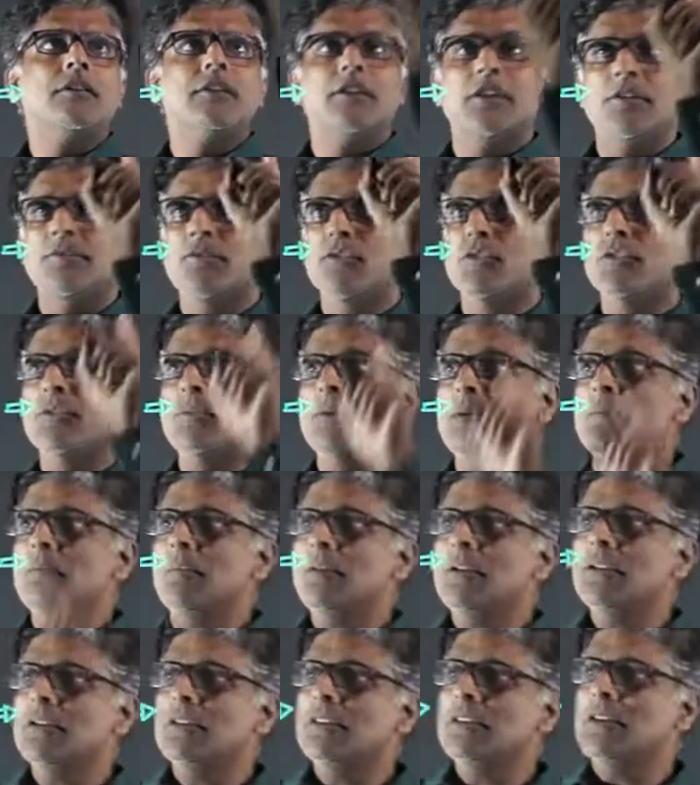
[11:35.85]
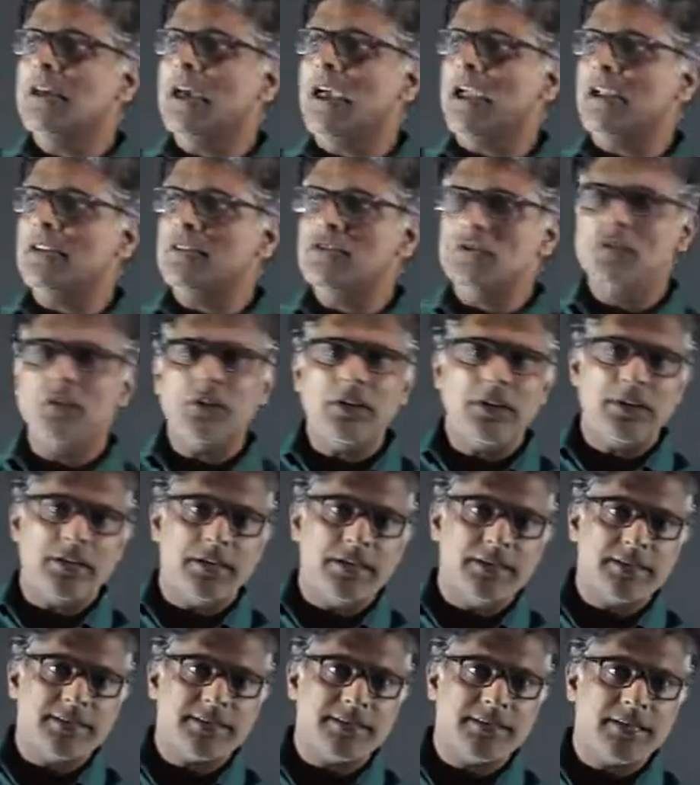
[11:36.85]
if you remember in the actual
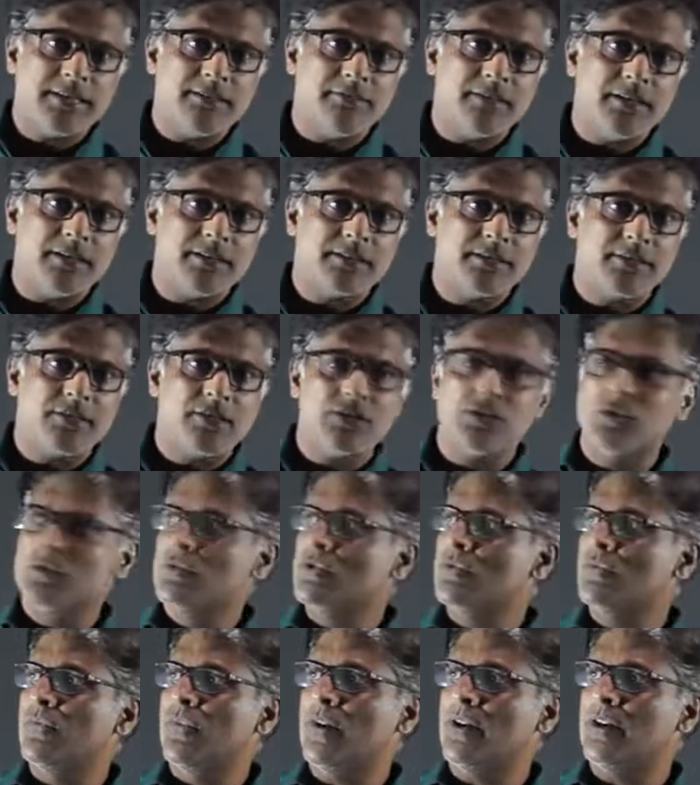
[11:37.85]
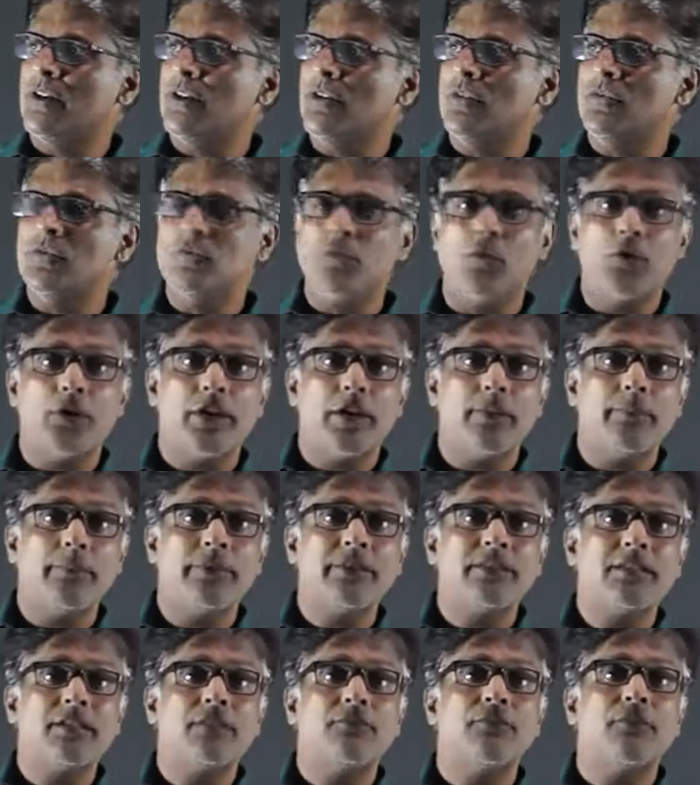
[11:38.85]
case they have asked us to find out what
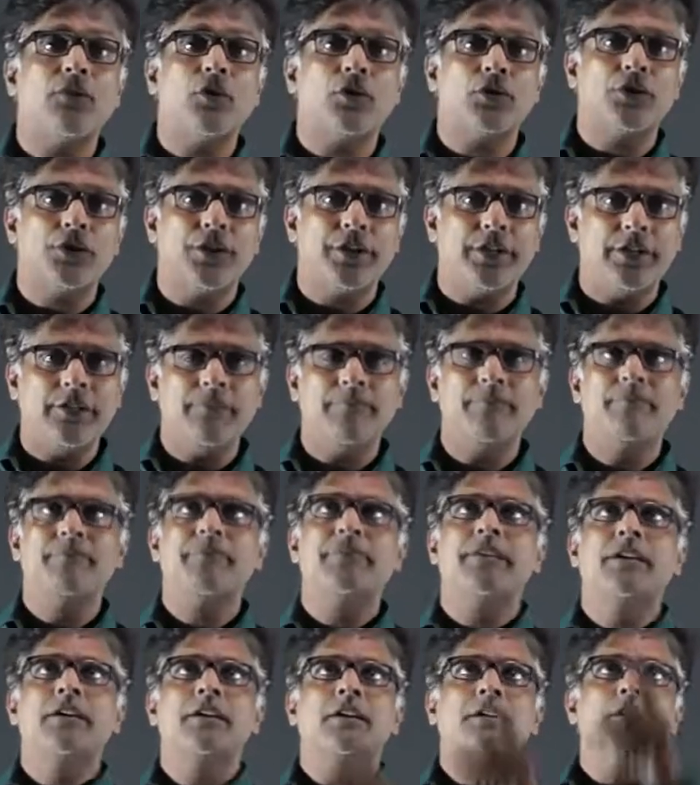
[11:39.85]
happens at 40.